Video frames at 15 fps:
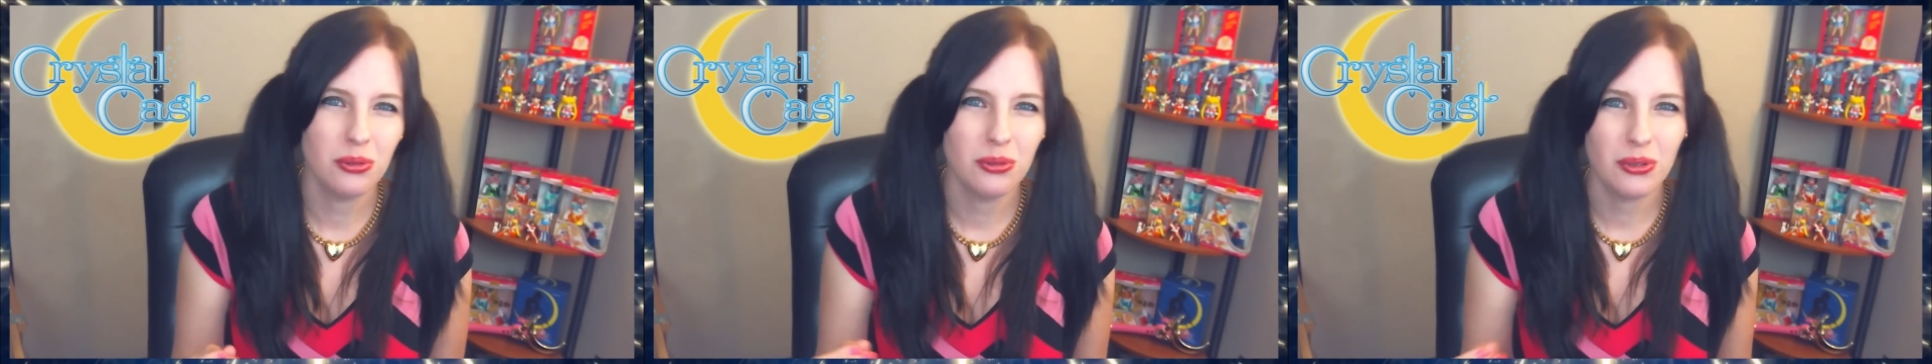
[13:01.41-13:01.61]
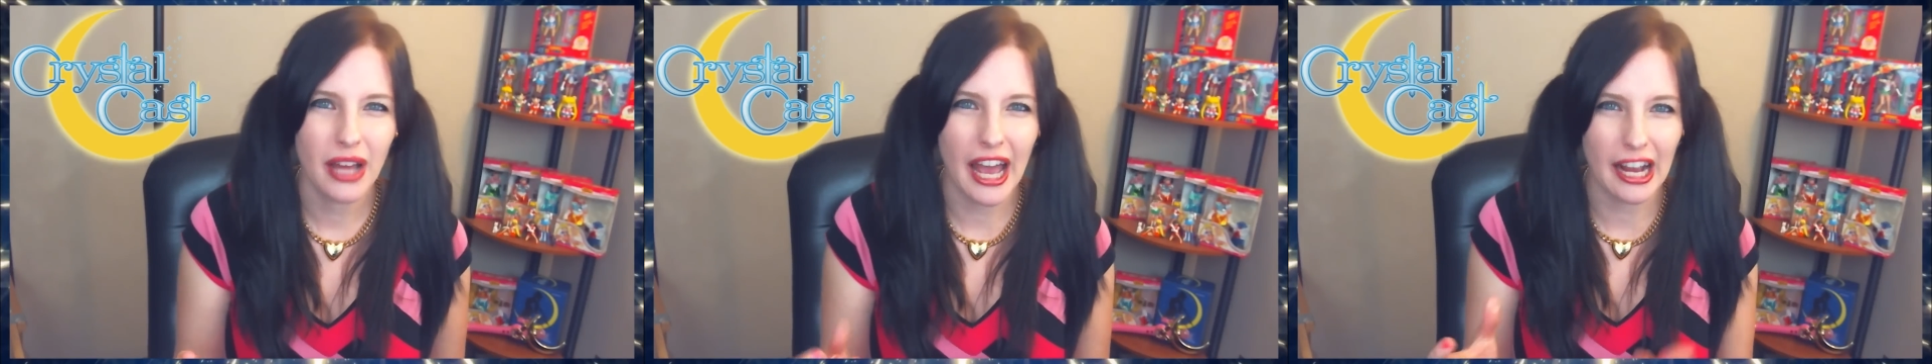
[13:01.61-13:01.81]

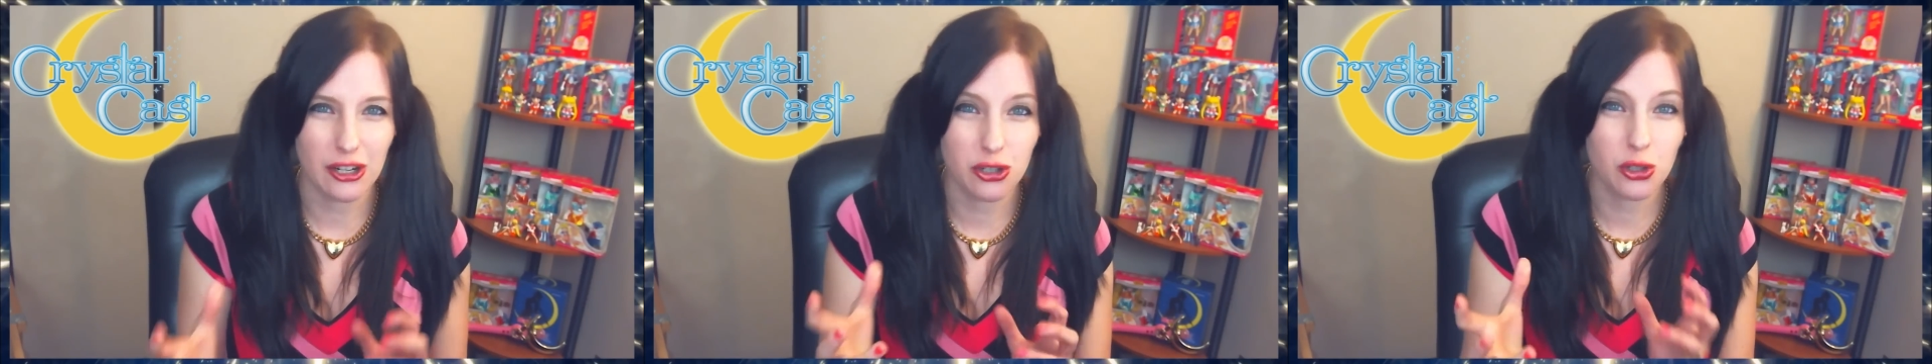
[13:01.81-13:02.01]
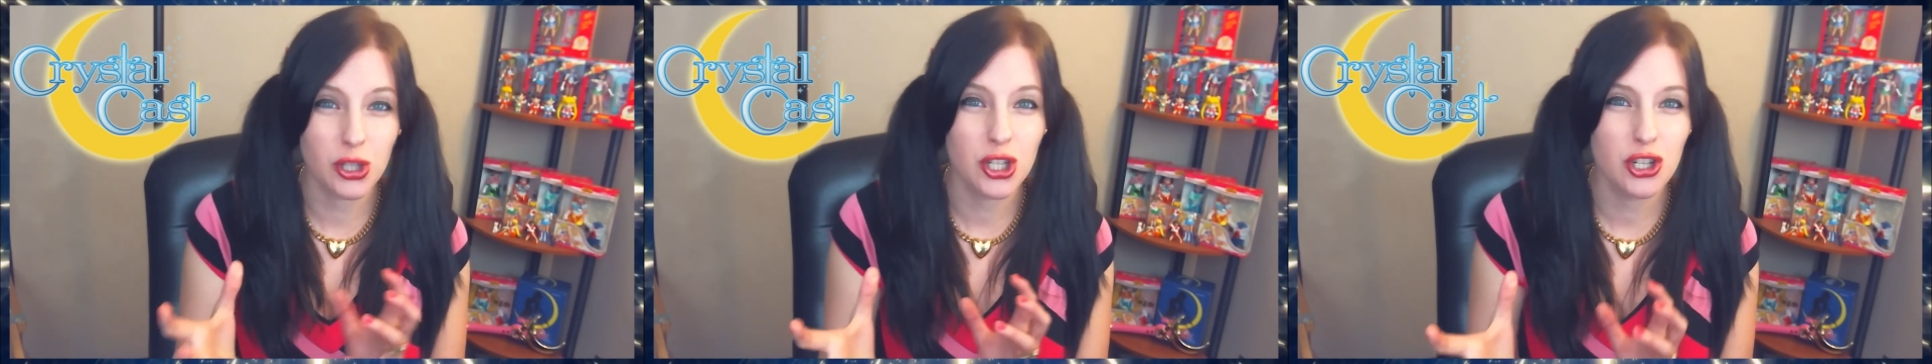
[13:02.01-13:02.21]

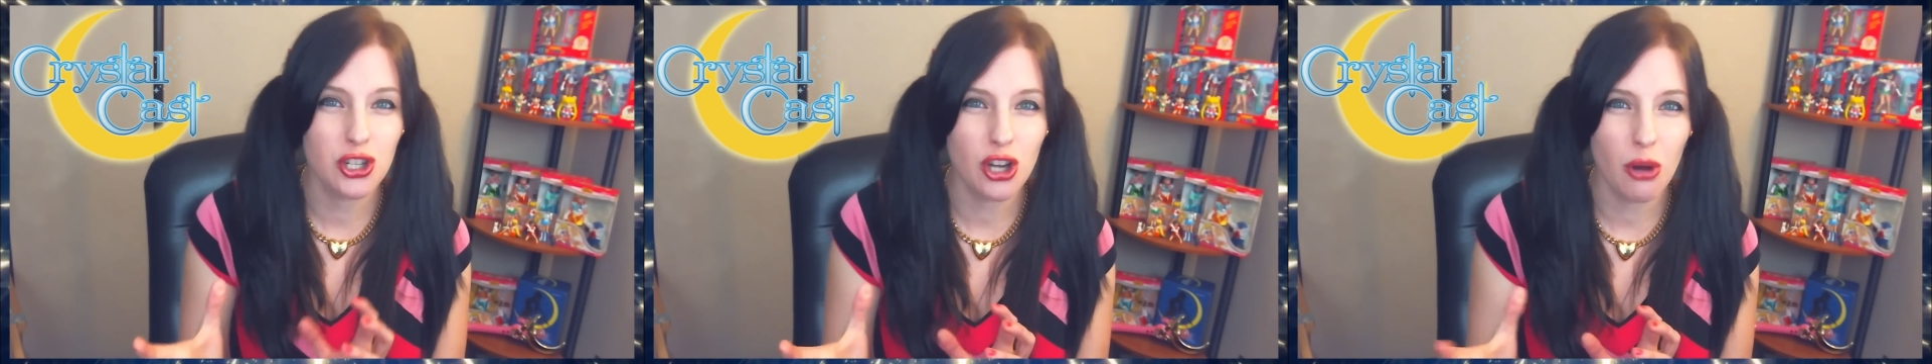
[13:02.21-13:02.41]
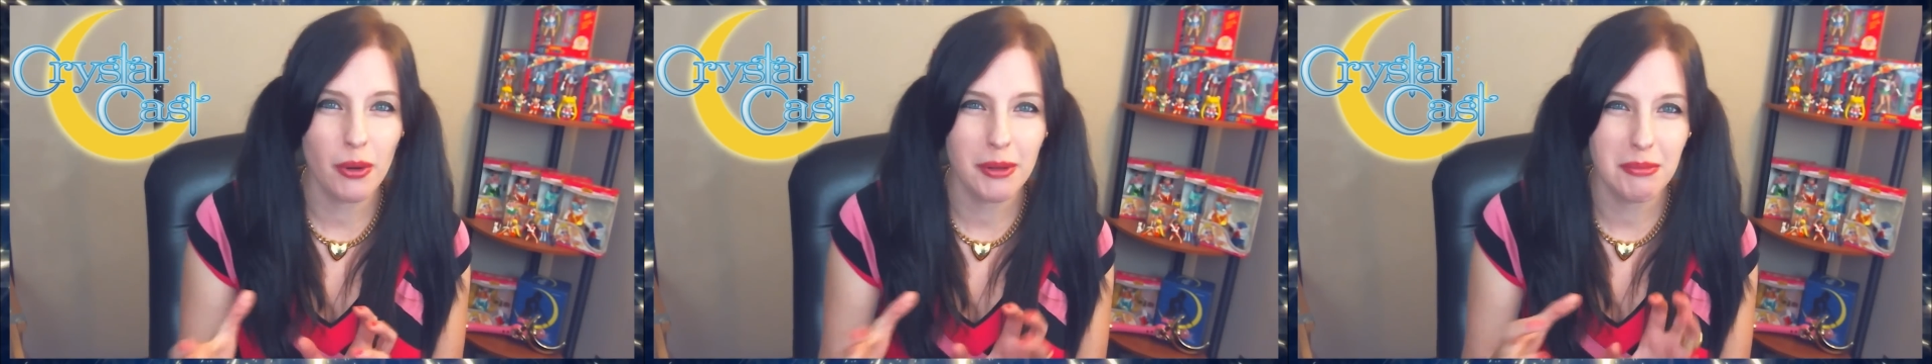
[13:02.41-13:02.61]
actually
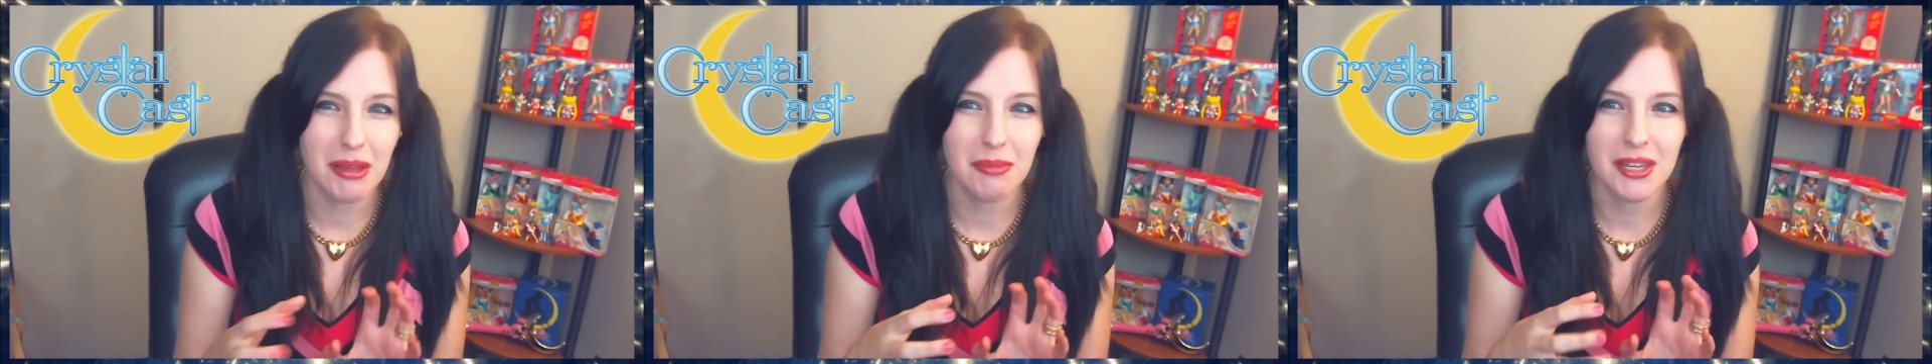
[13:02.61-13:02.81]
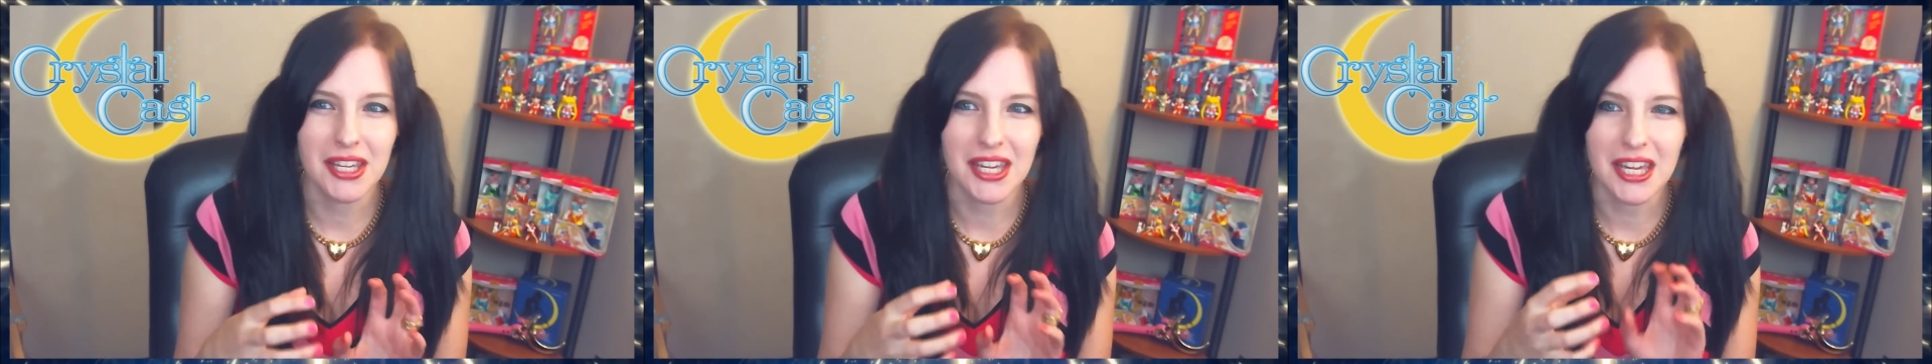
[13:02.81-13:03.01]
show it,
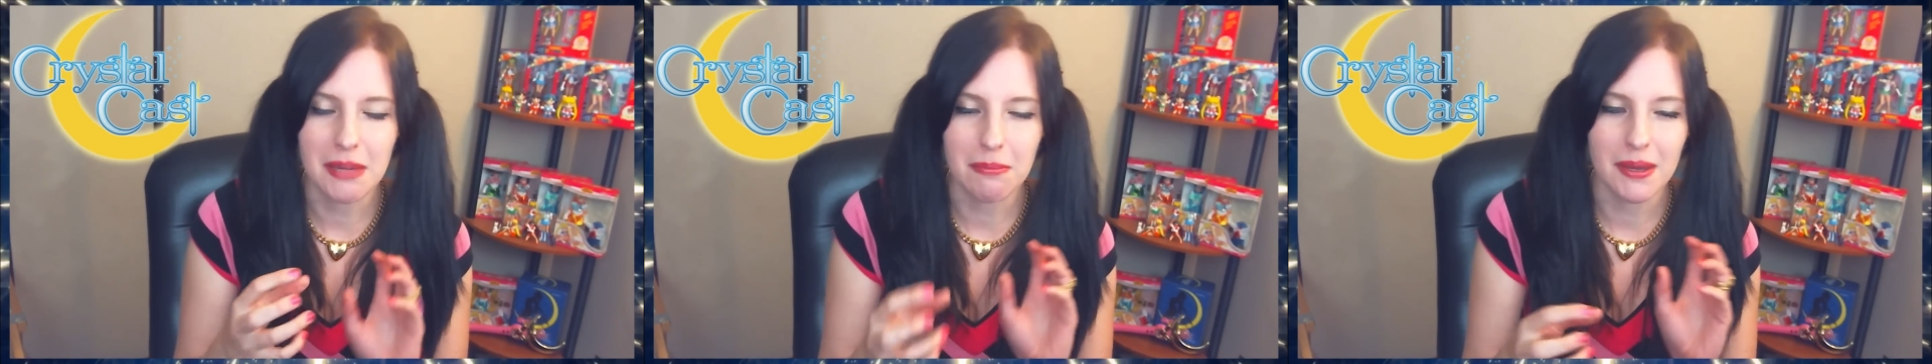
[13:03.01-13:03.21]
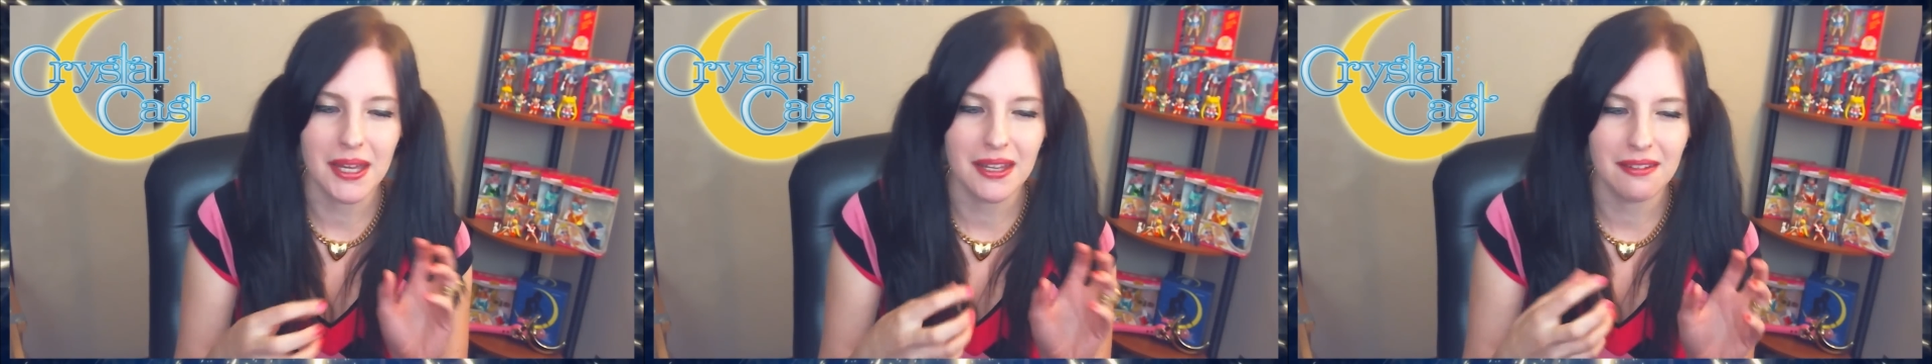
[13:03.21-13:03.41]
maybe
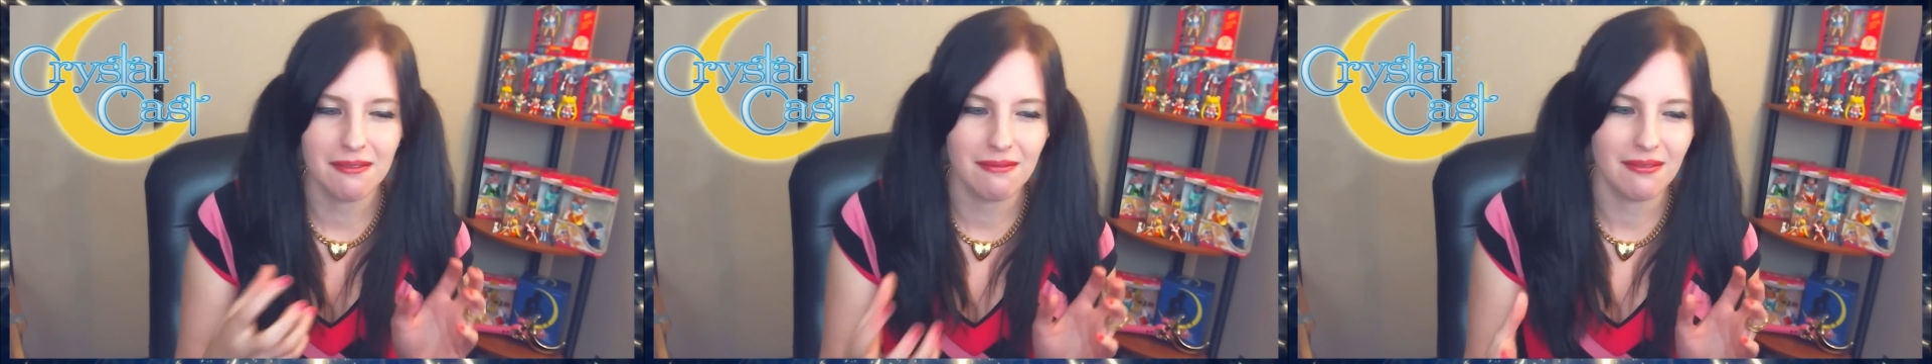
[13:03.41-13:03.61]
keep it,